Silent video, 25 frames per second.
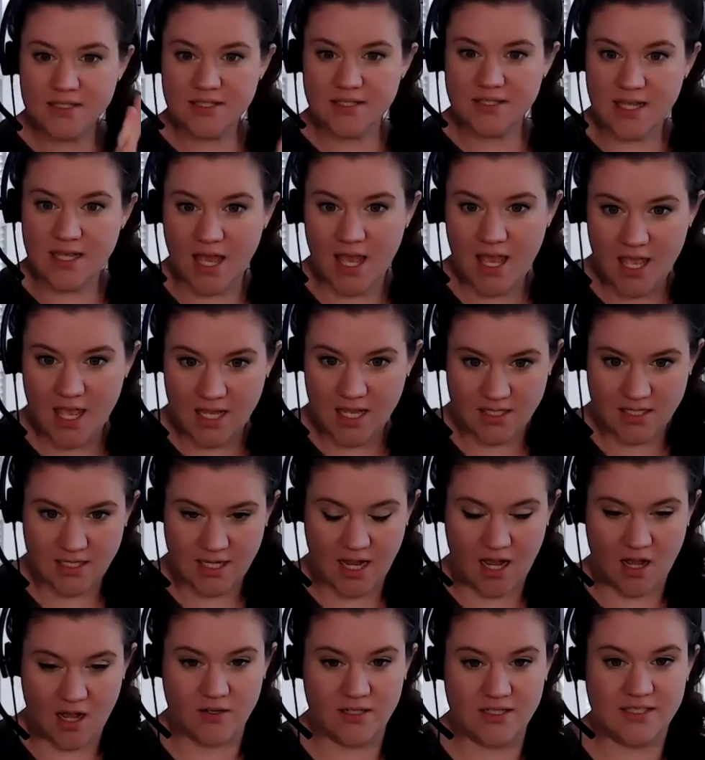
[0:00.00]
saying
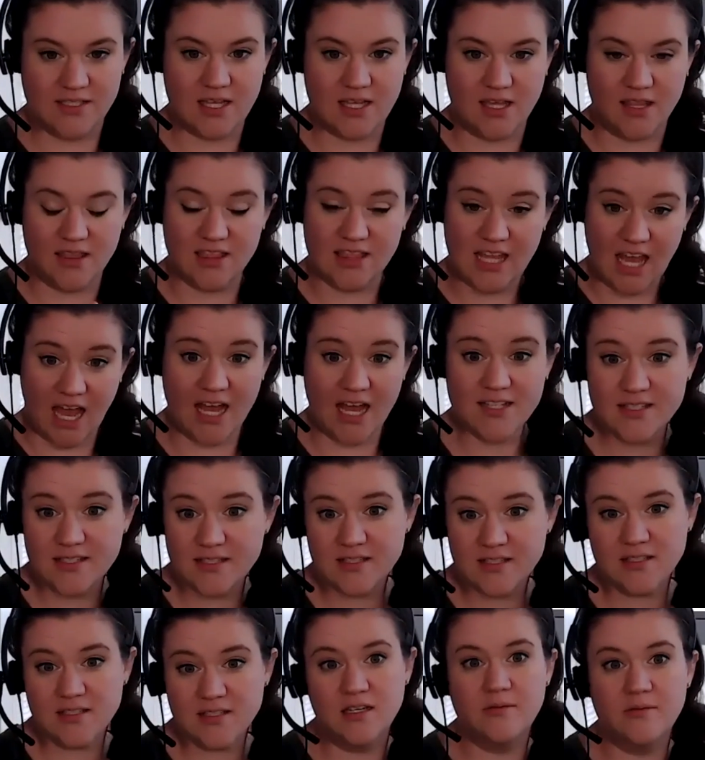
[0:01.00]
now is like that's
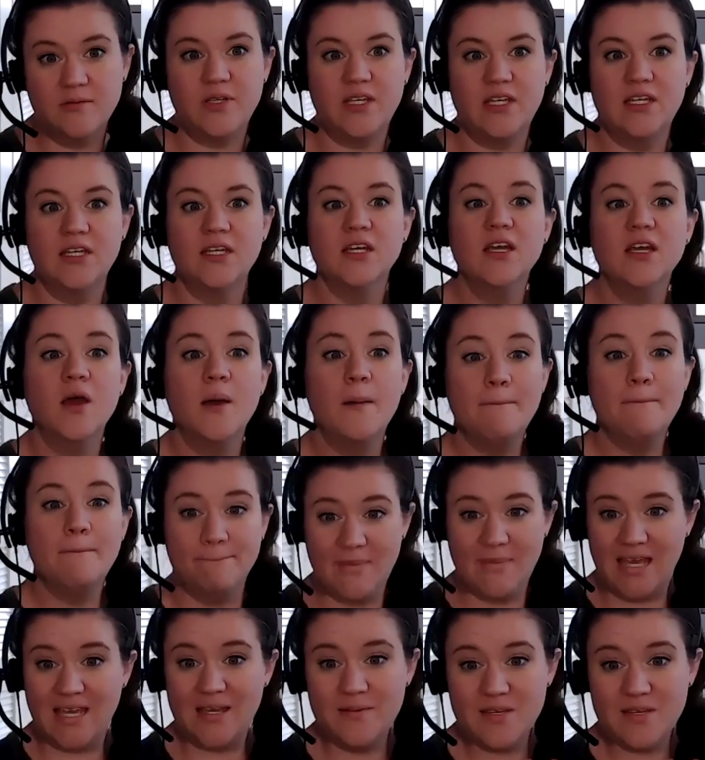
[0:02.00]
going to be,
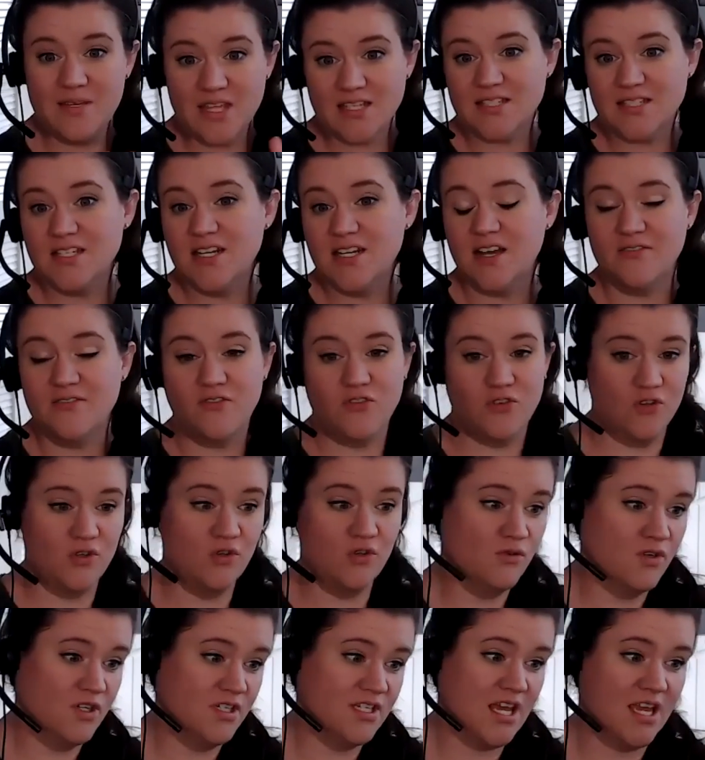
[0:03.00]
maybe that's enough for
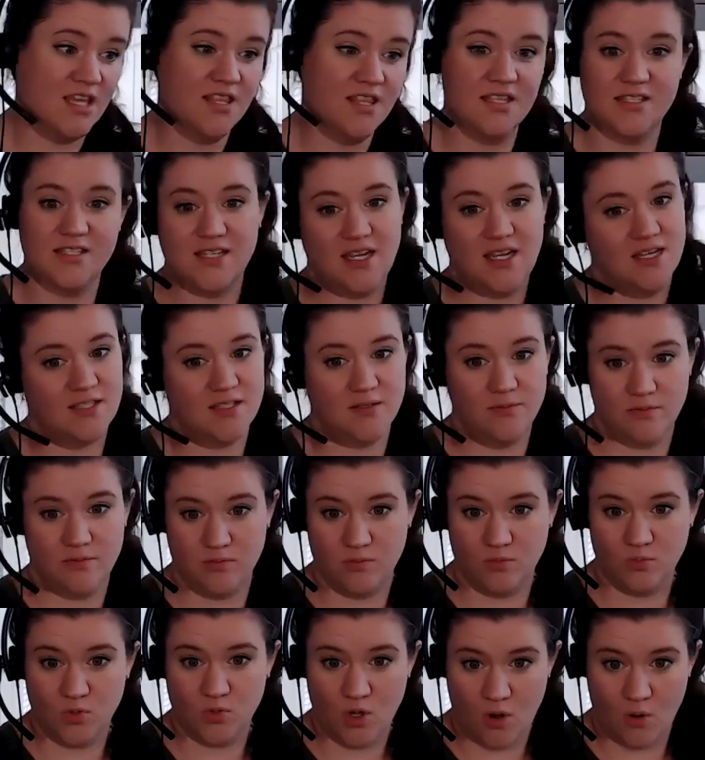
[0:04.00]
you to take this test
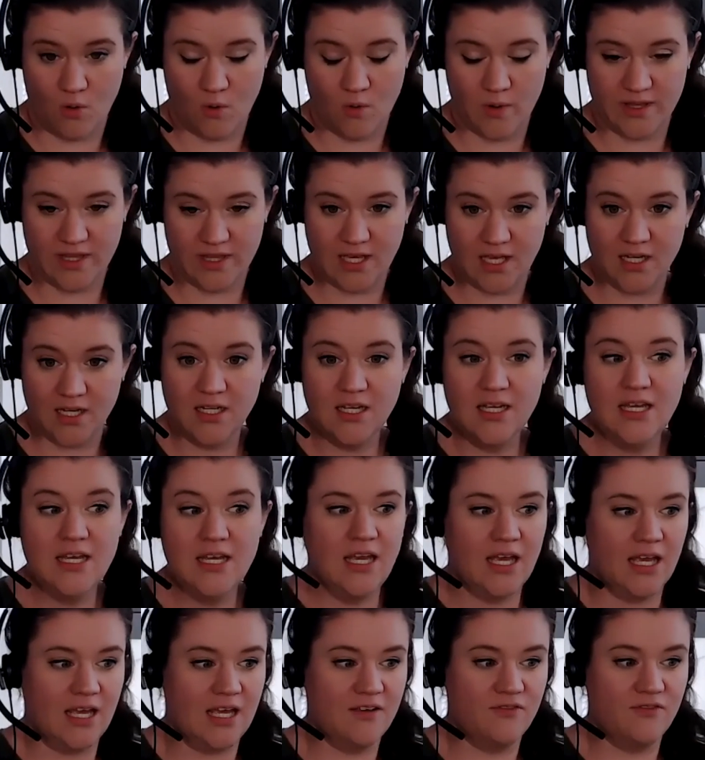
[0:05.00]
and go with it.
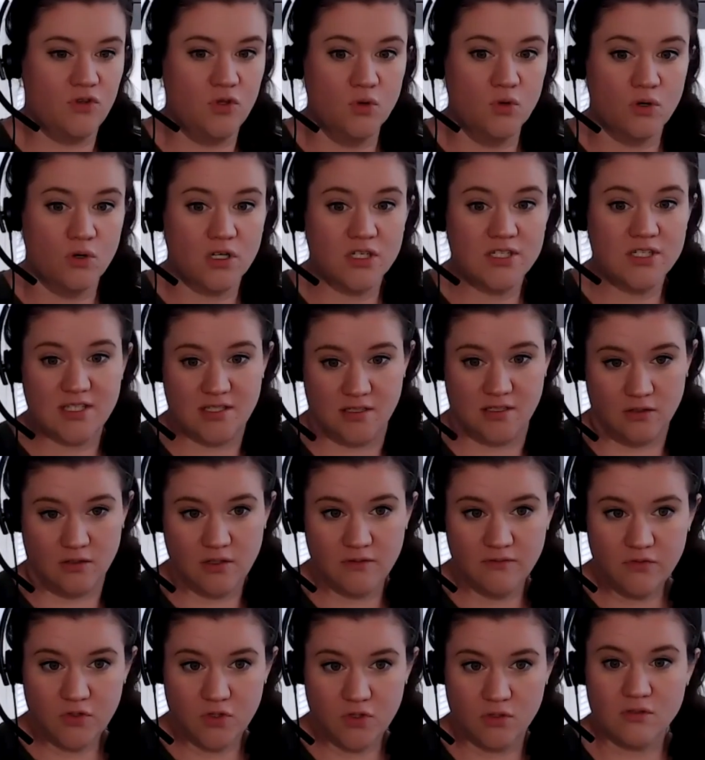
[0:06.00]
If you're still
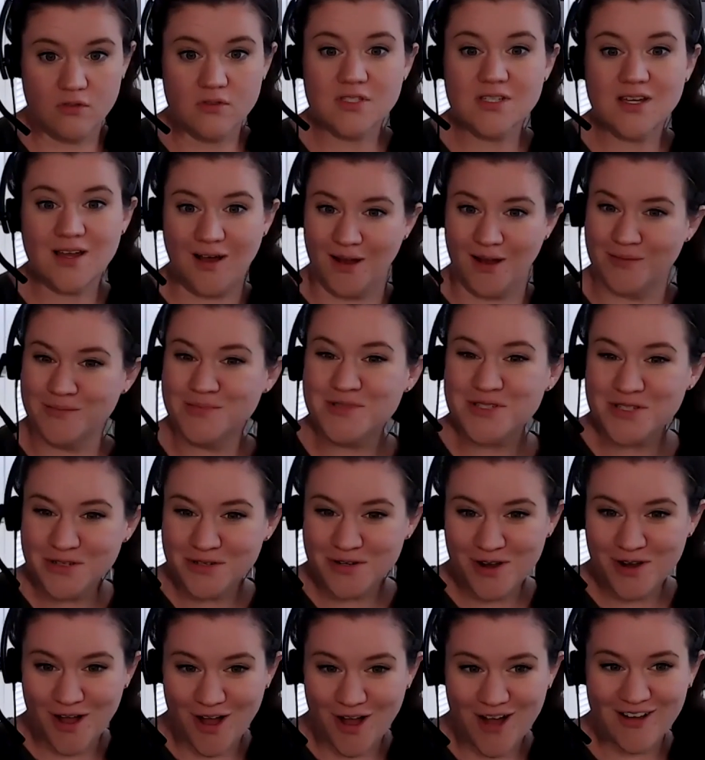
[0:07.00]
confused, come to
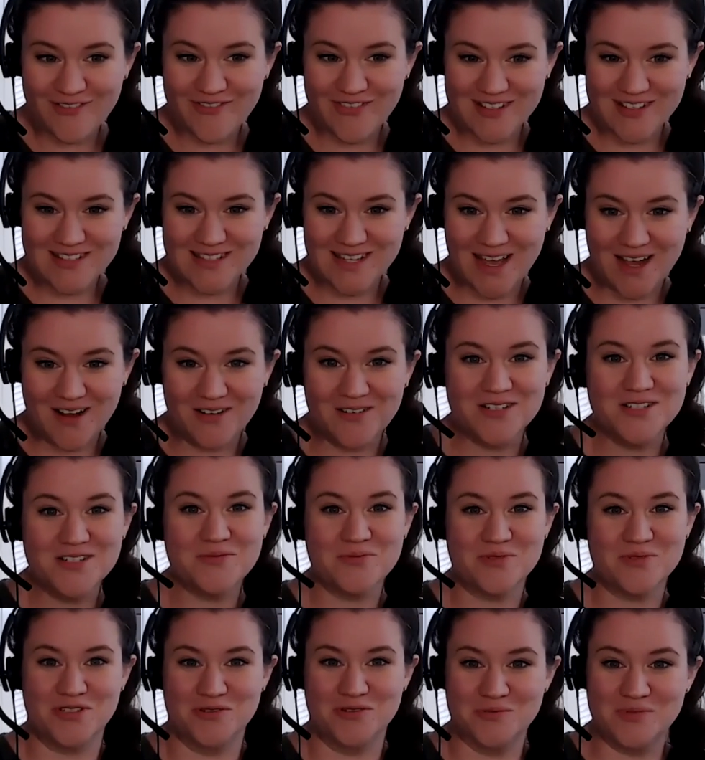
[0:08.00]
your office hours,
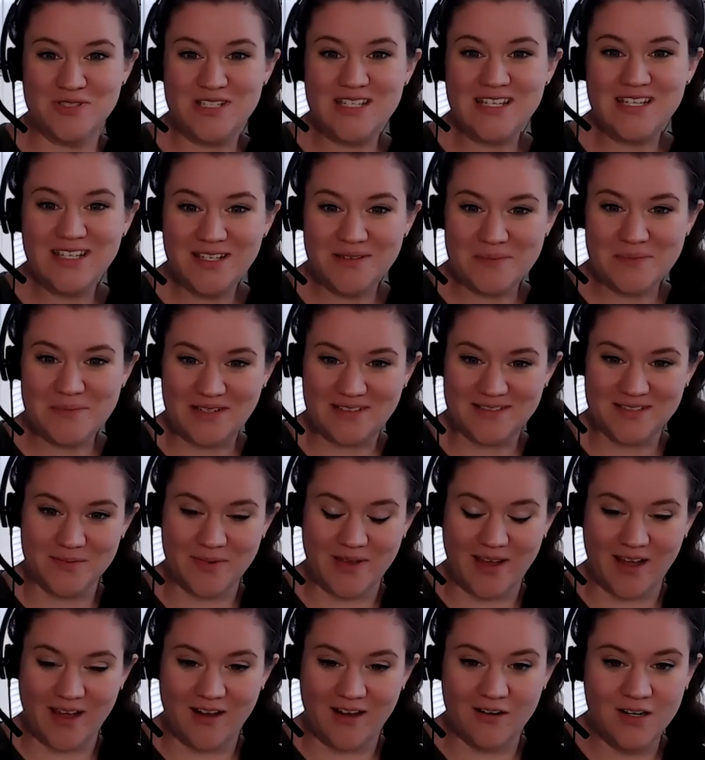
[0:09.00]
which you'll be emailed
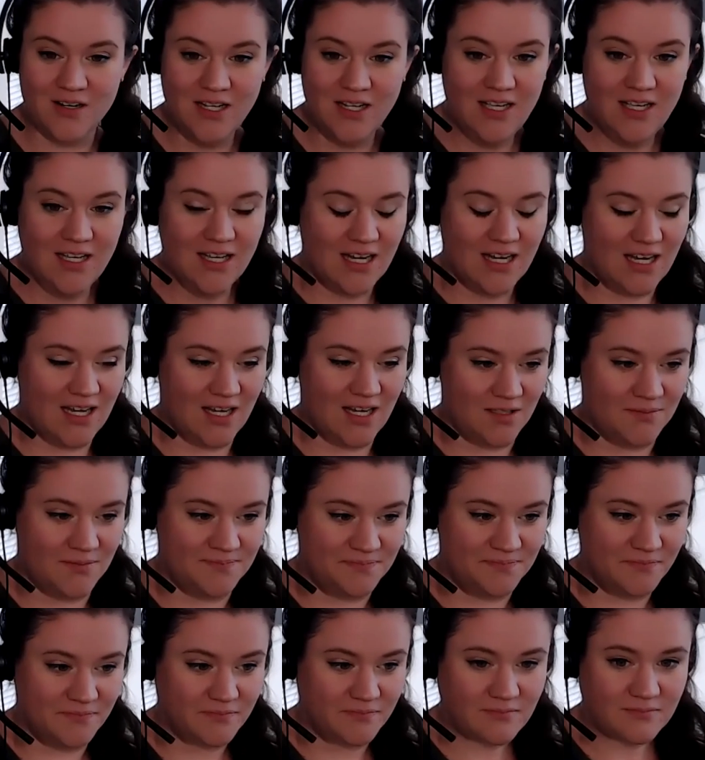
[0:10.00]
about,
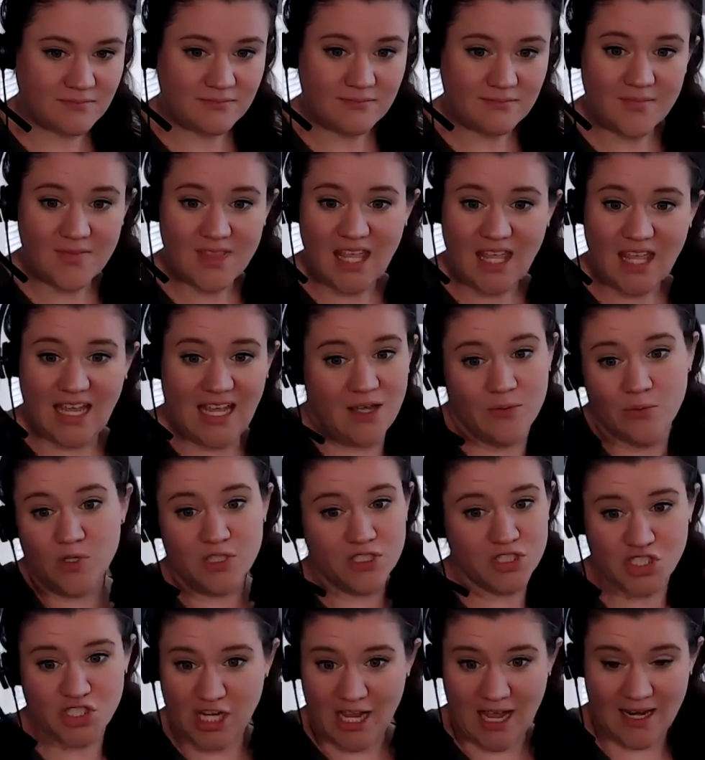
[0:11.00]
and
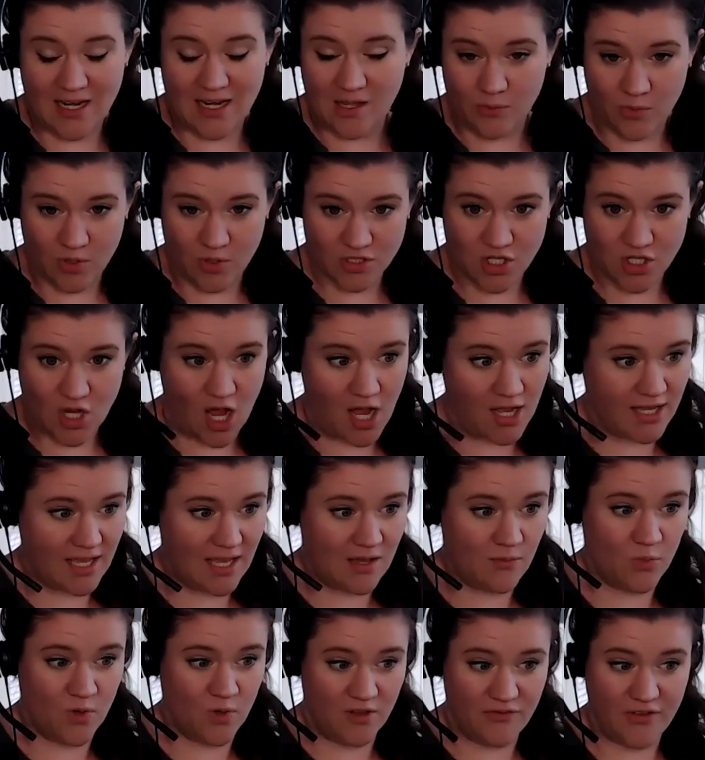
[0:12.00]
we'll chat and we'll talk
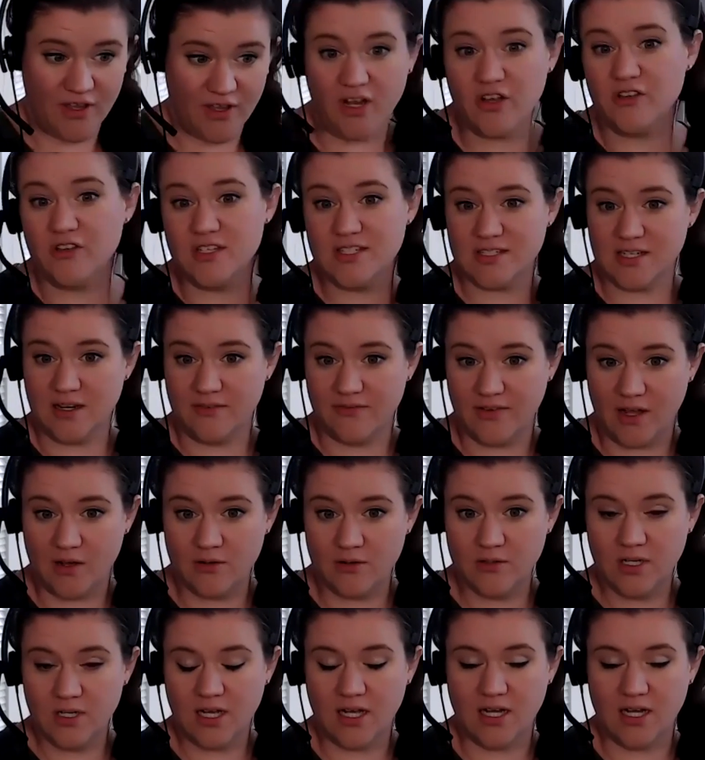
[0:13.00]
and we'll figure this stuff out.